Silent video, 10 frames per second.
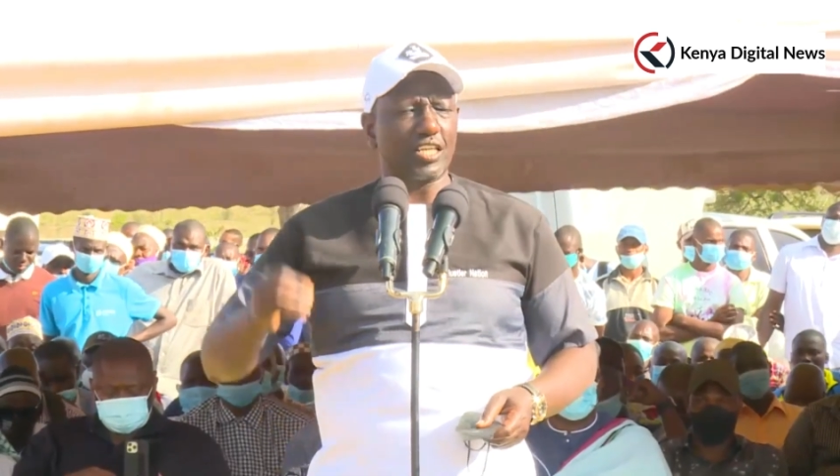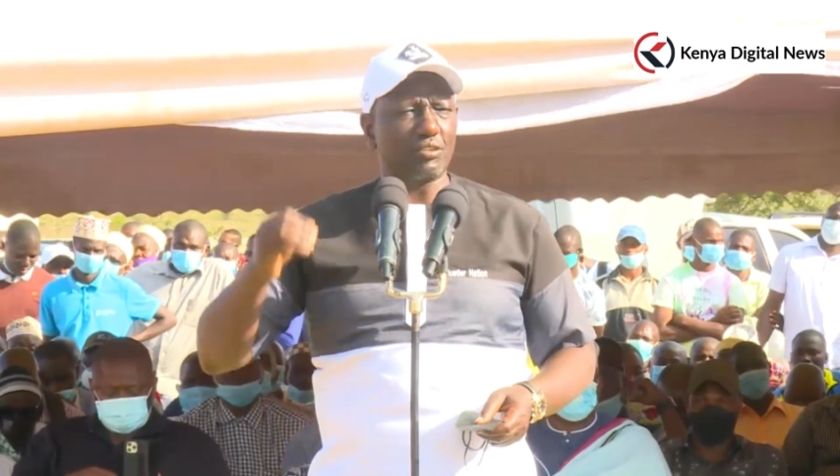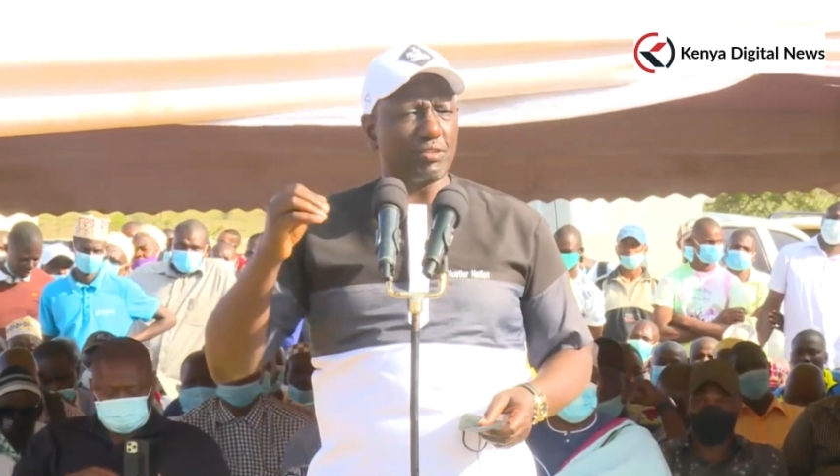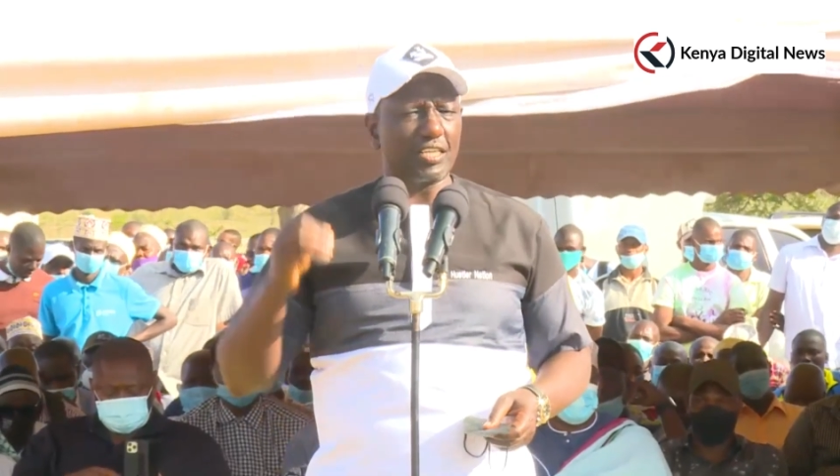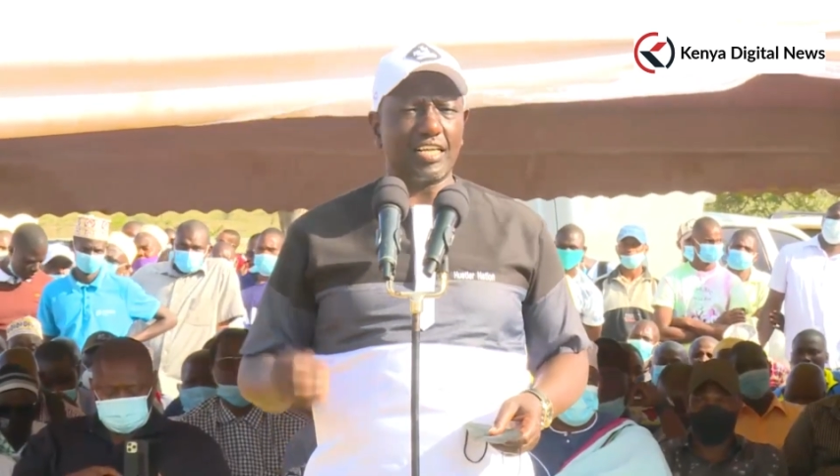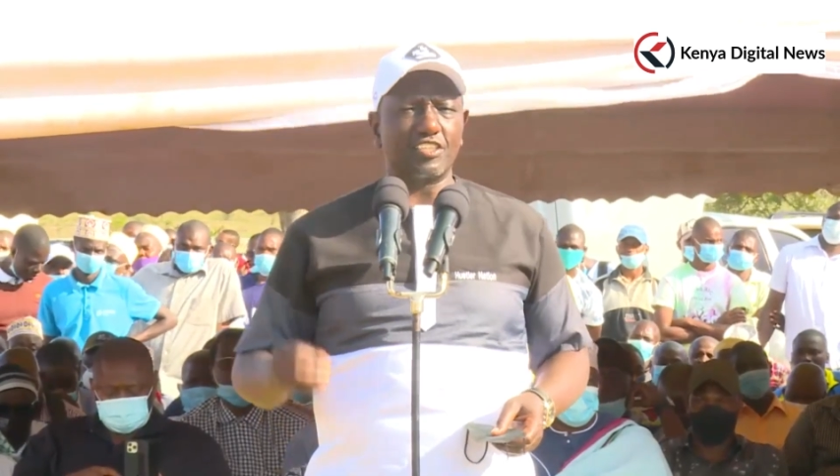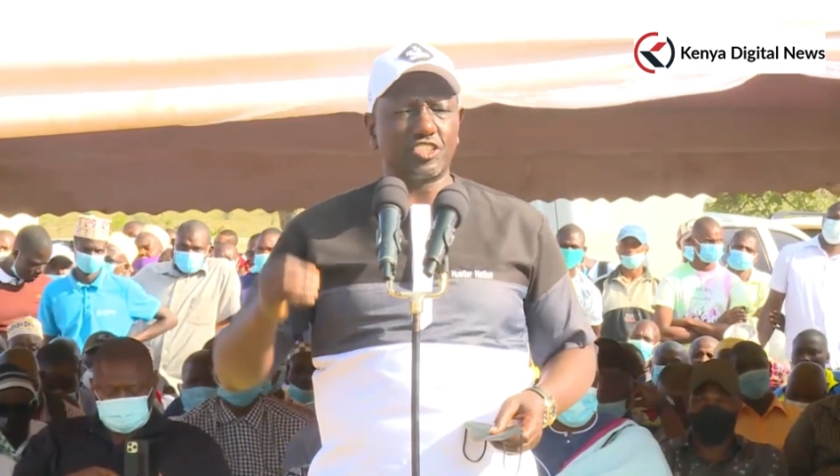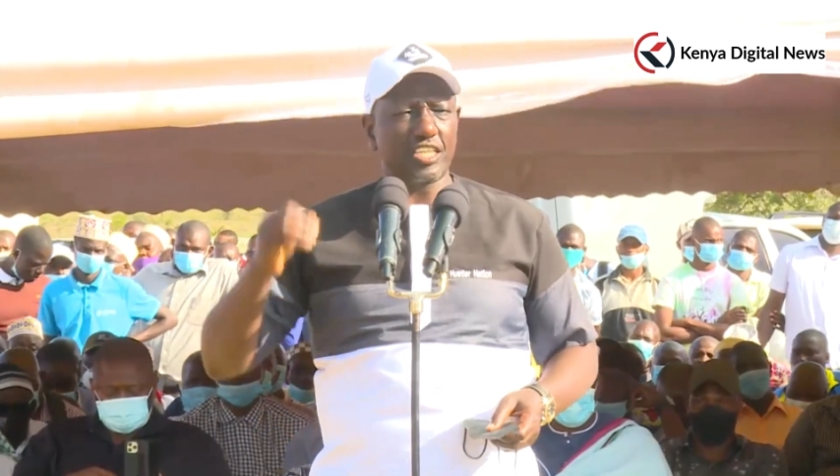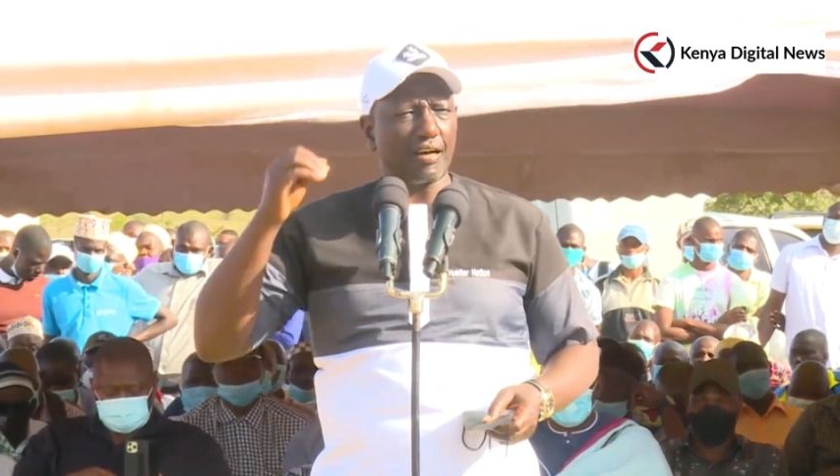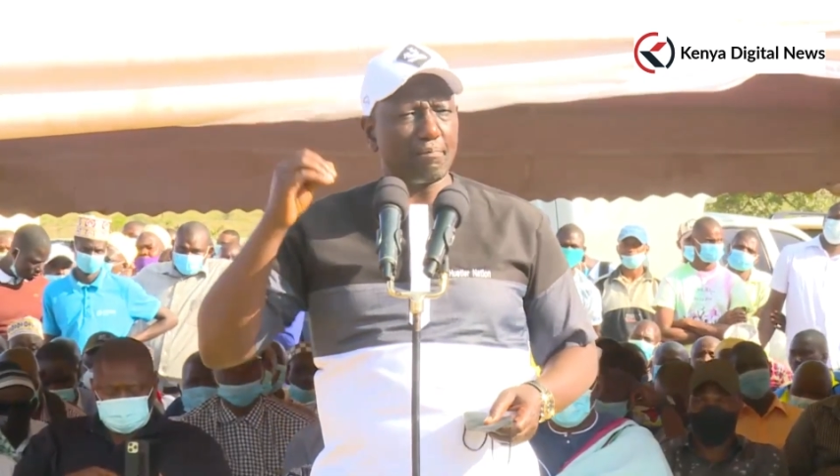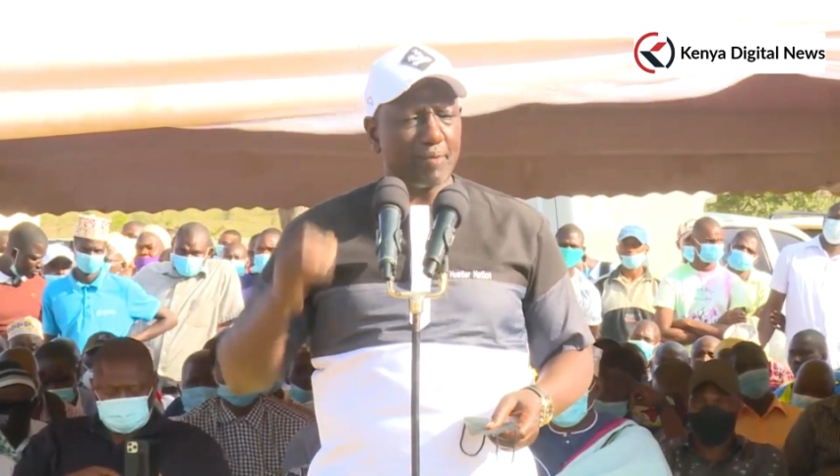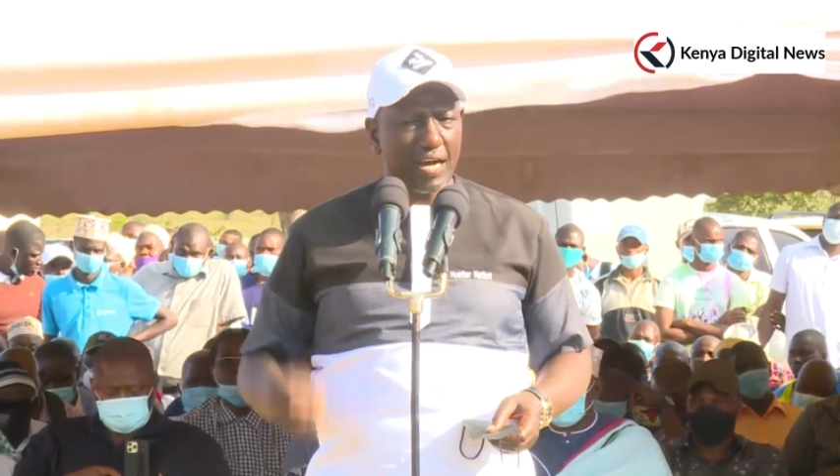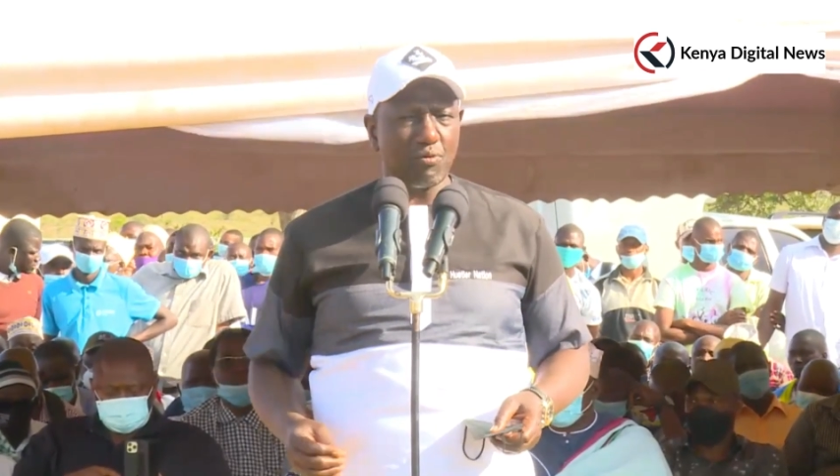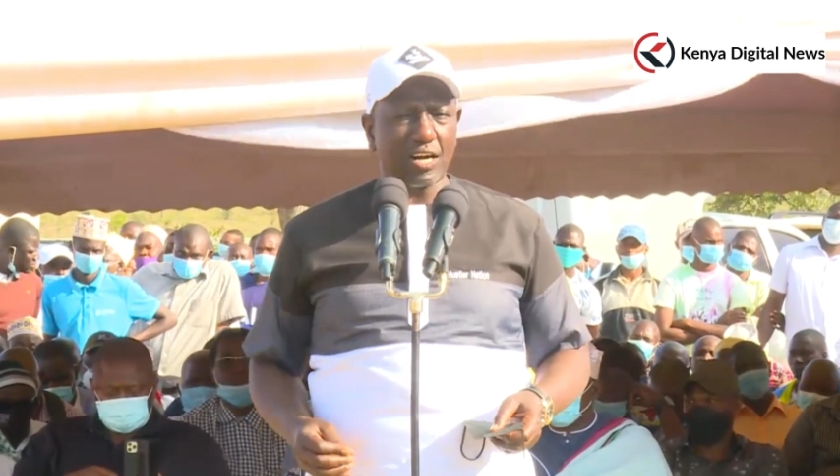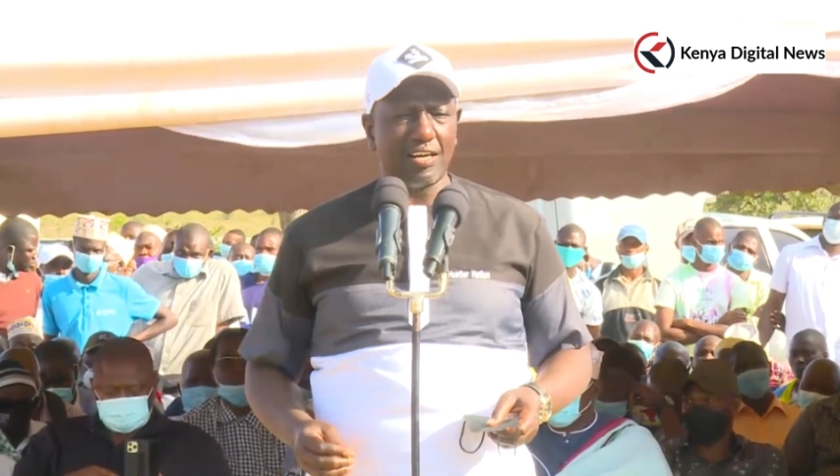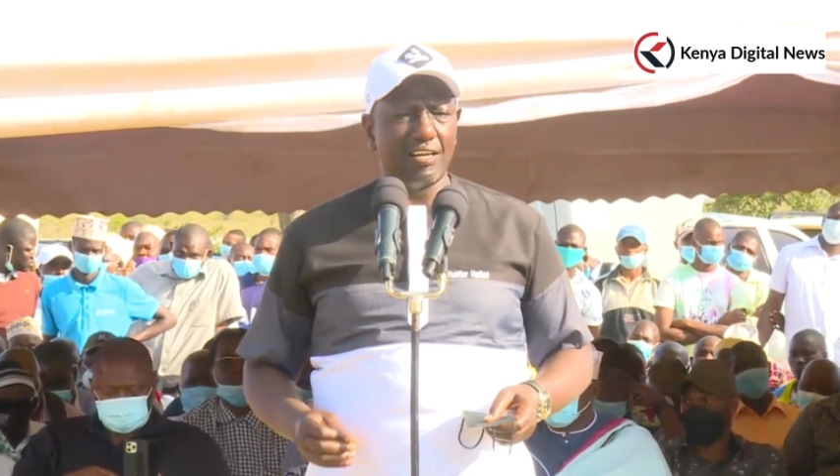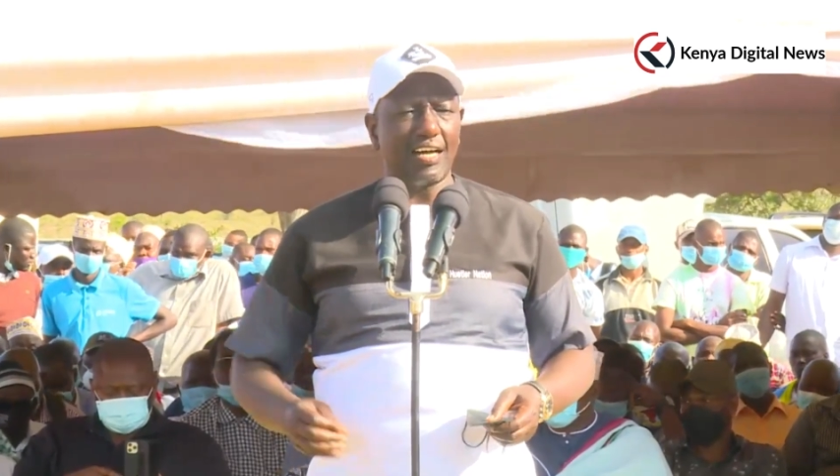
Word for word: that we can share power